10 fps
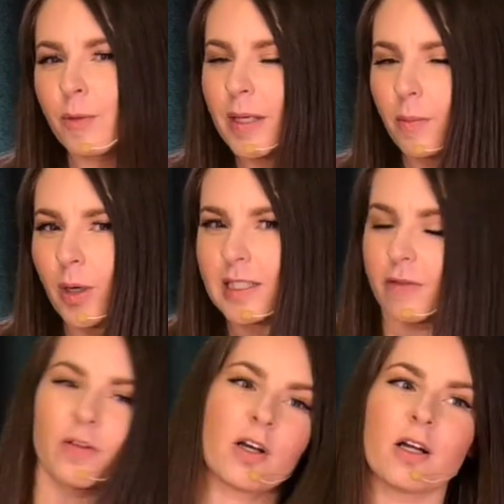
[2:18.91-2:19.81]
bit more
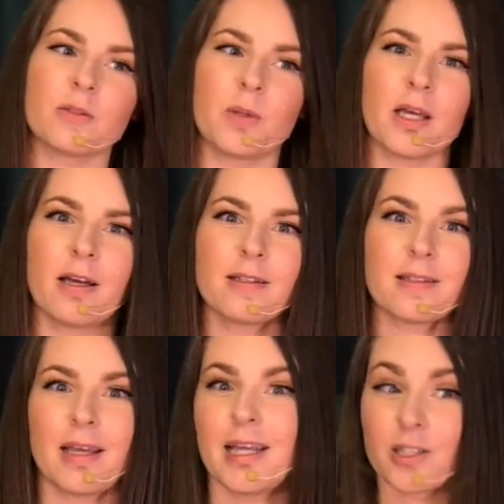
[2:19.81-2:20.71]
difficult because
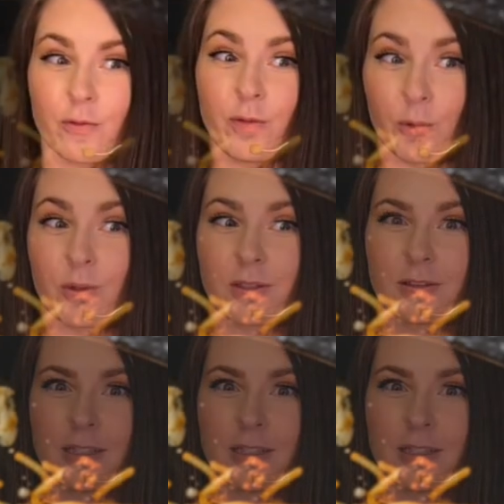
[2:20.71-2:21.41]
it's food.